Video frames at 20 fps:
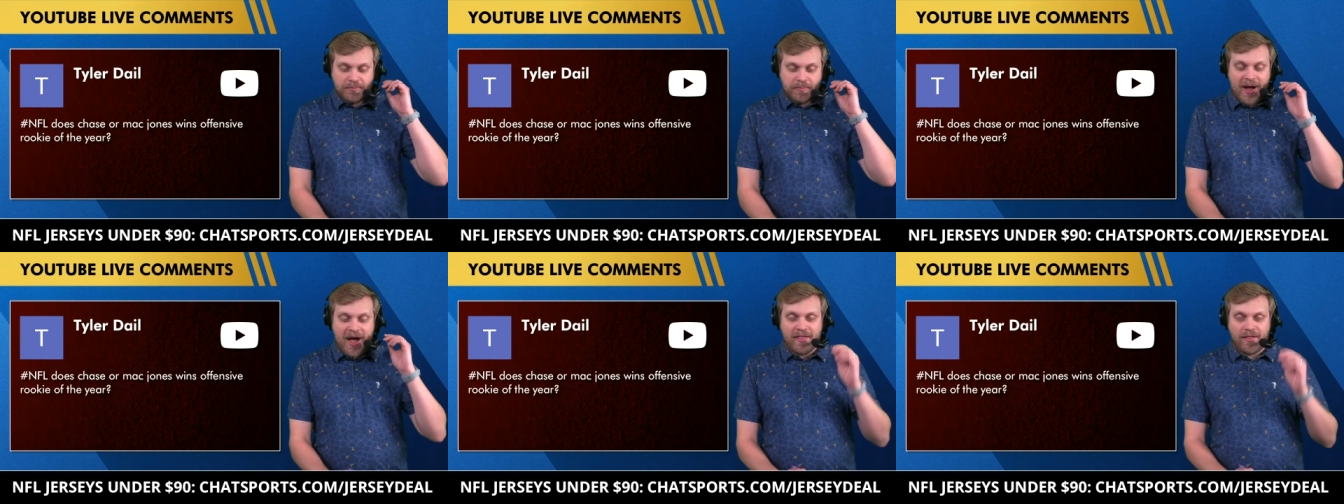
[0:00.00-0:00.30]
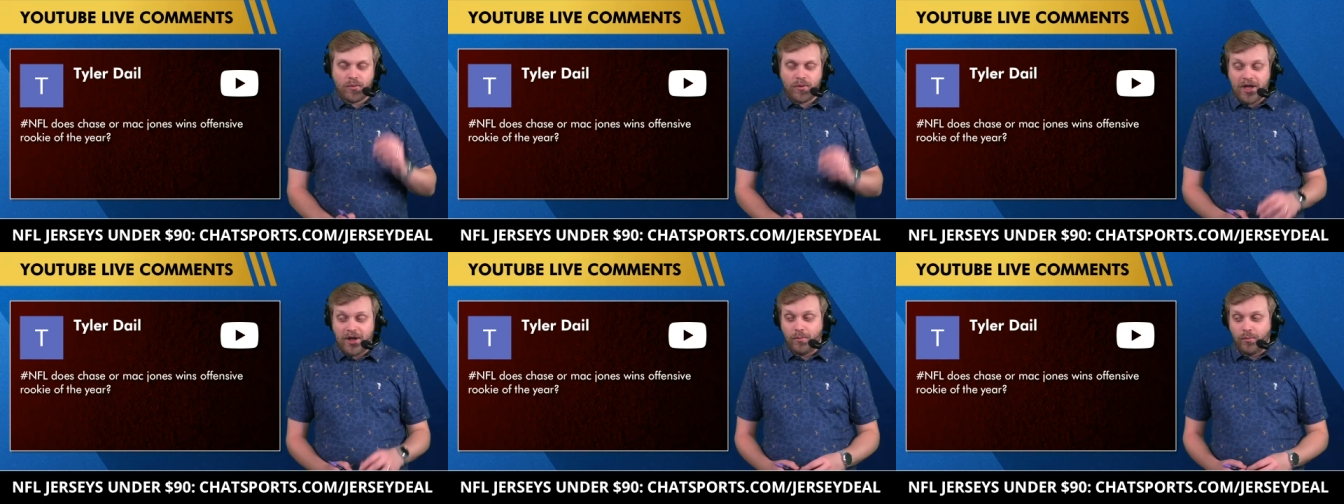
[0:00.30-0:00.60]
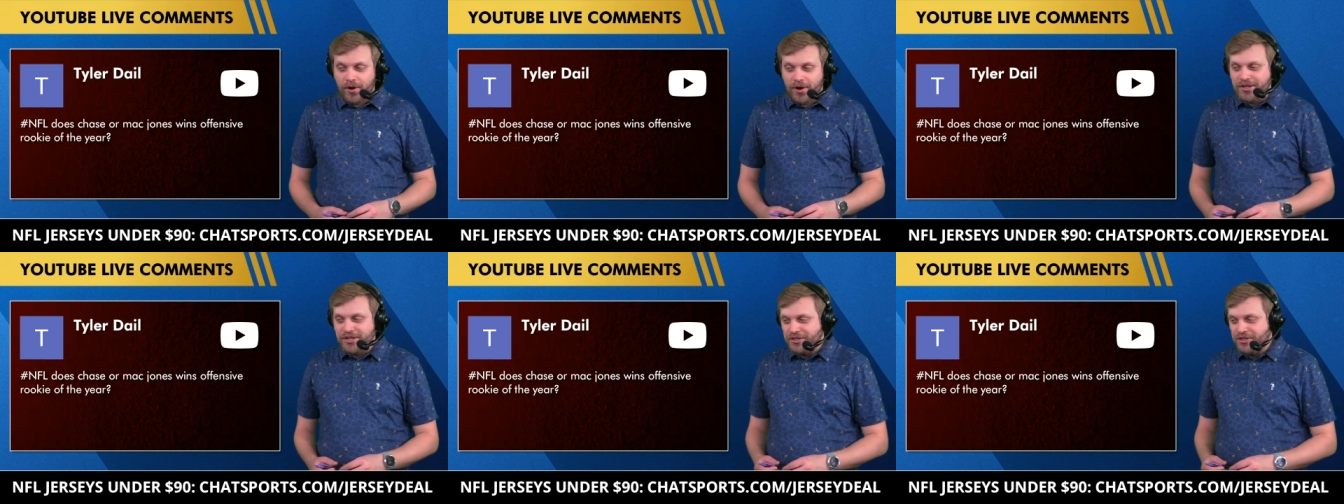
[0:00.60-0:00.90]
by the way,
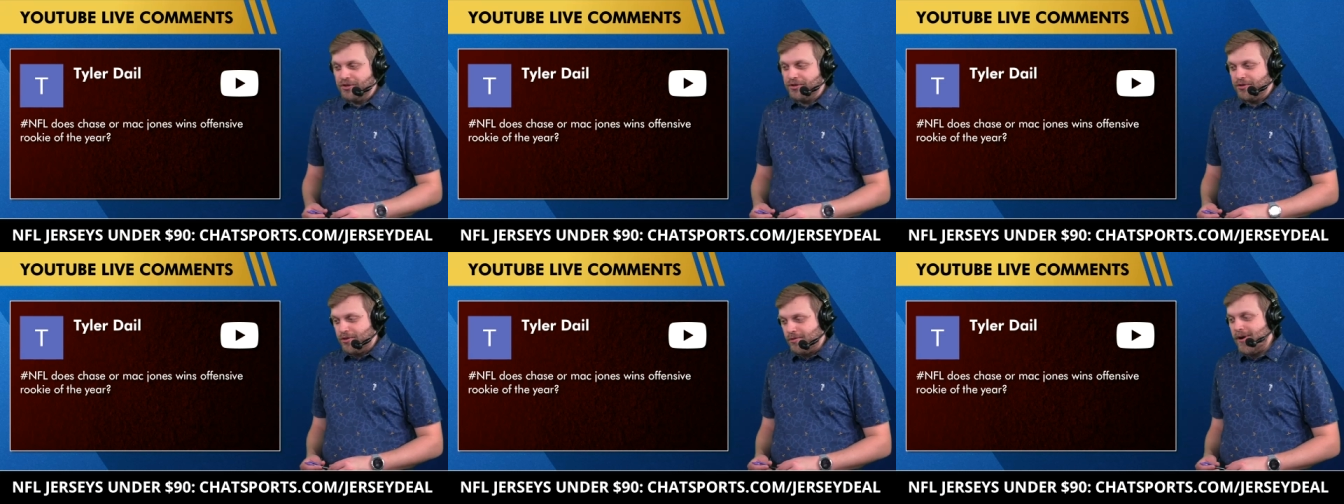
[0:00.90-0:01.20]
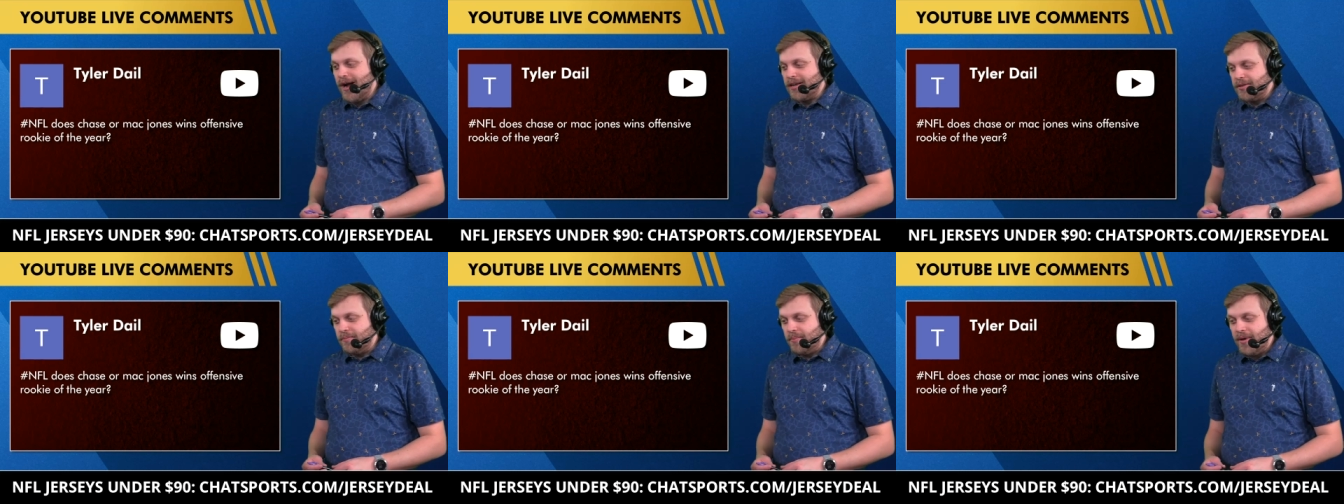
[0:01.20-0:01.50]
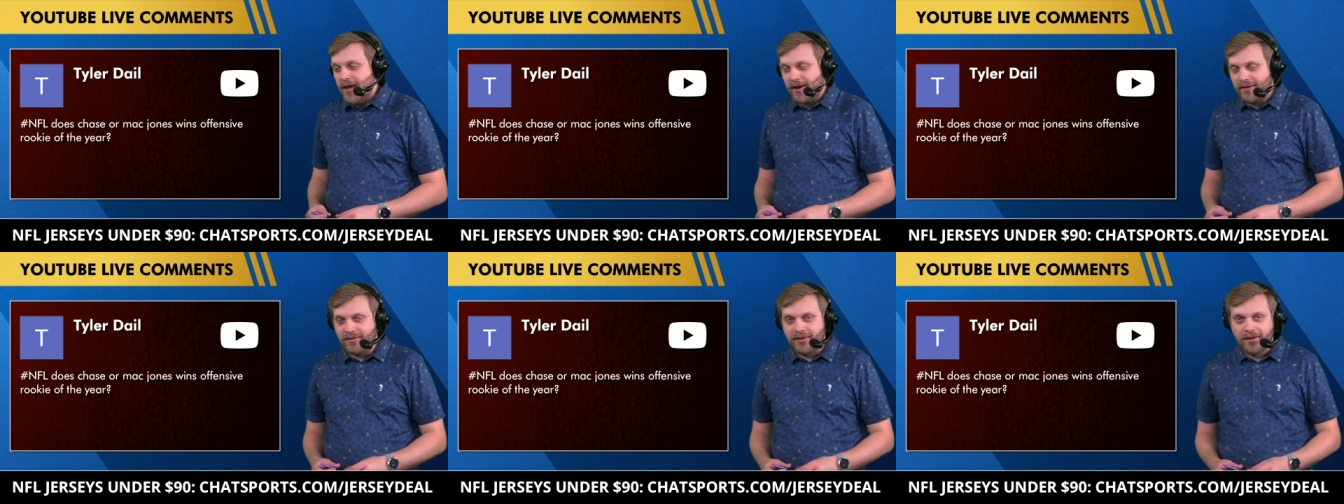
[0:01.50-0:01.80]
was the correct
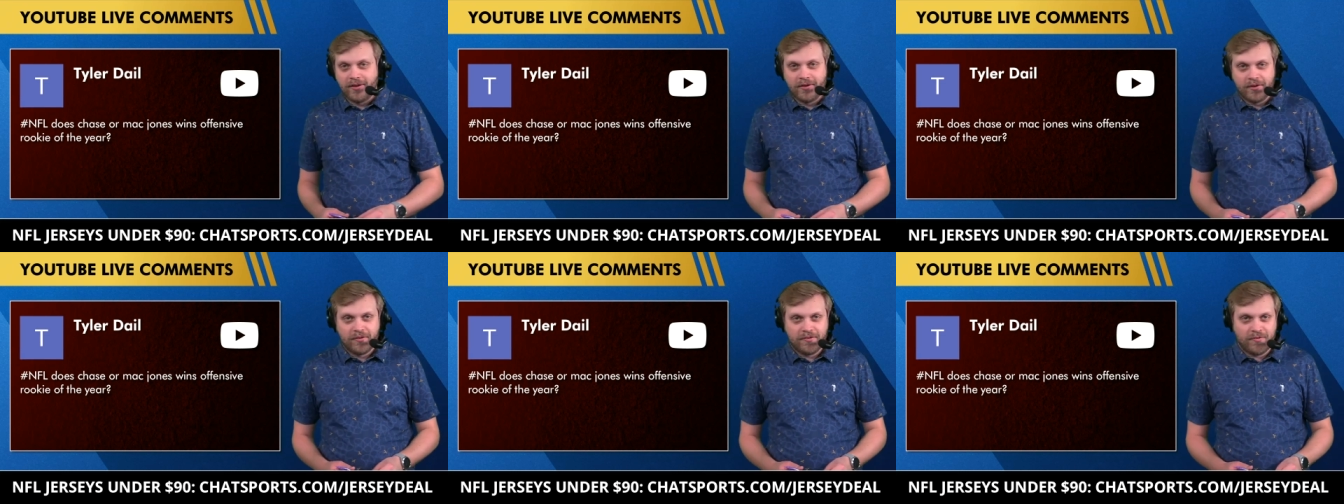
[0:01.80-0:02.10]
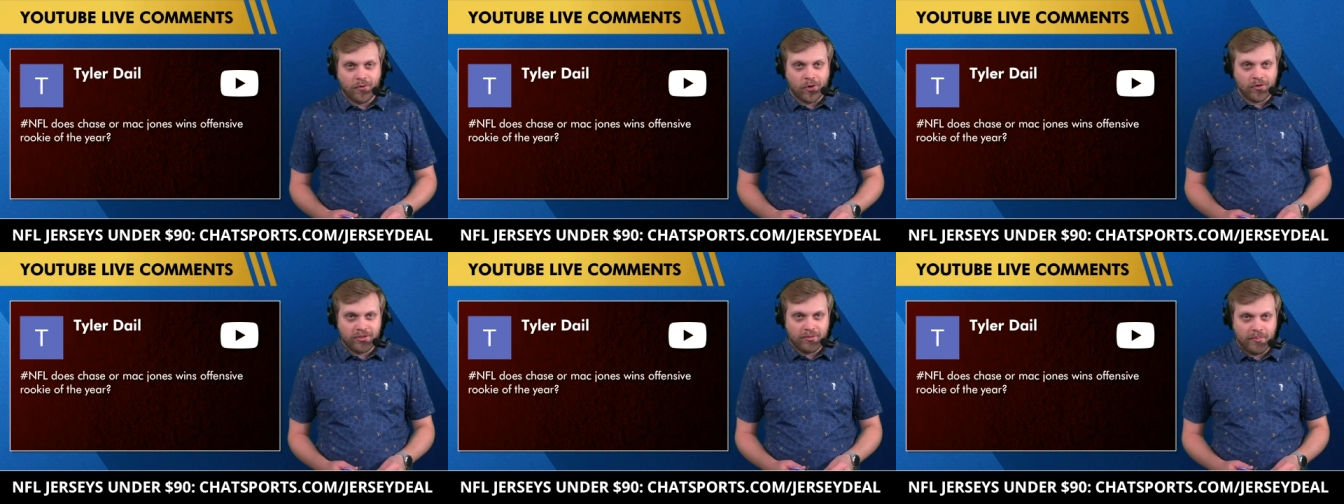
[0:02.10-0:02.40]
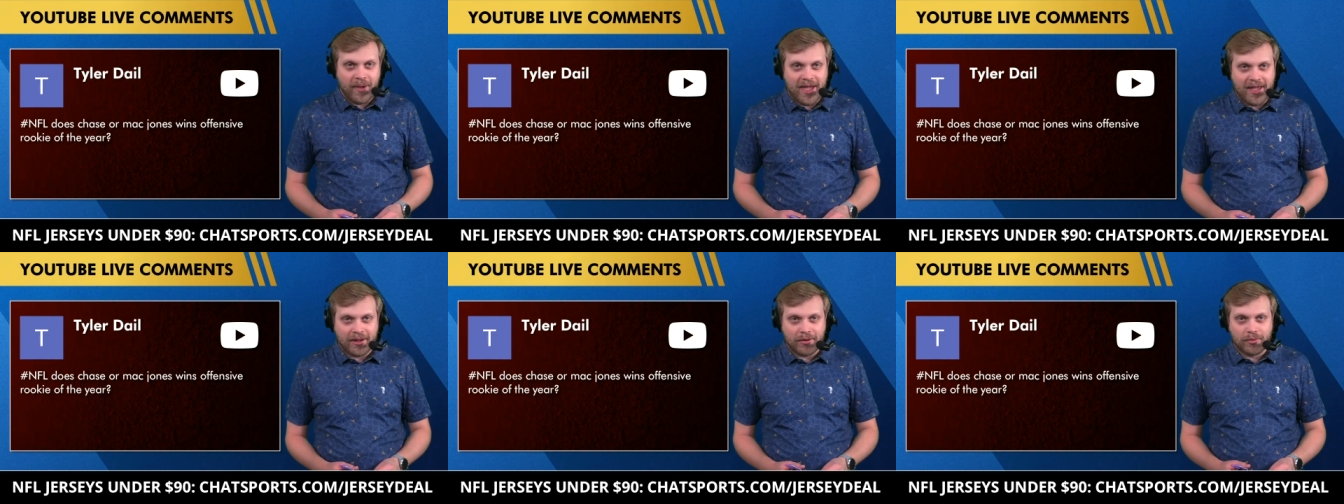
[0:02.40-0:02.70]
pick for the
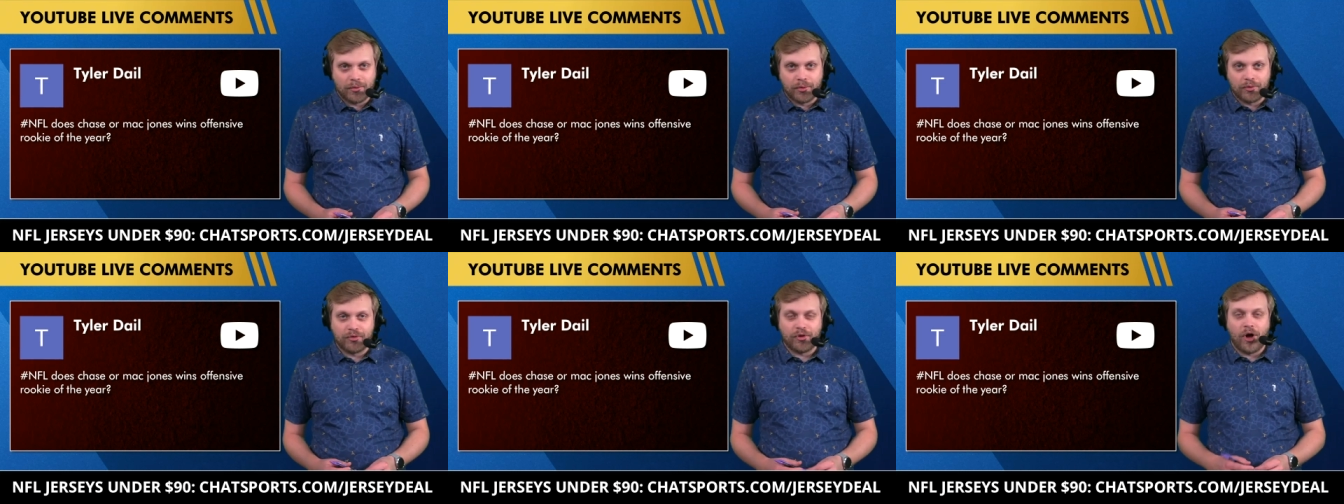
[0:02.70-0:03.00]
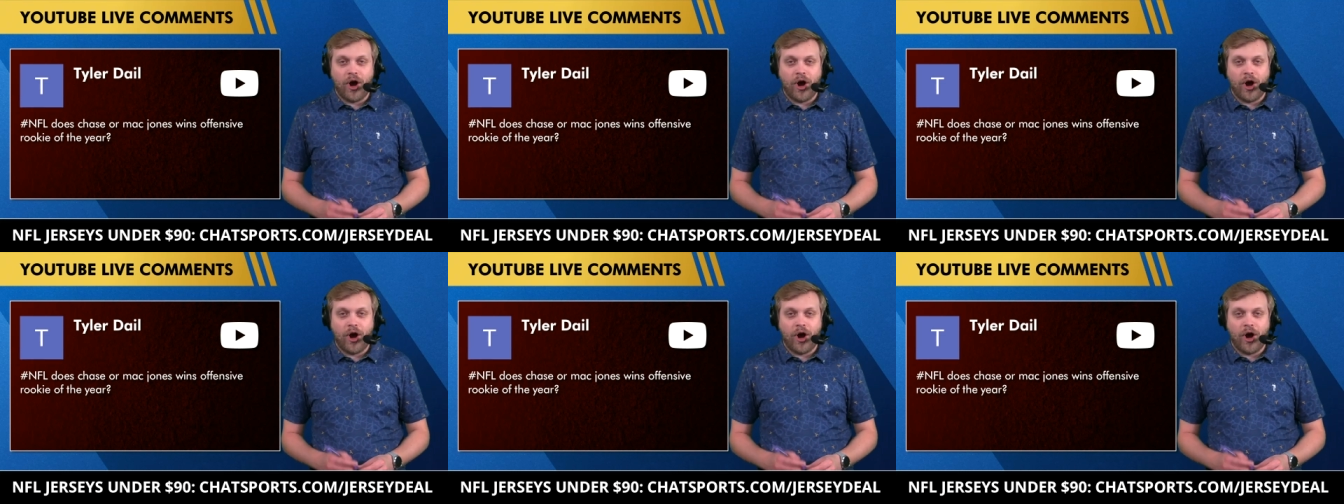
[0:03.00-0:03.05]
Bengals.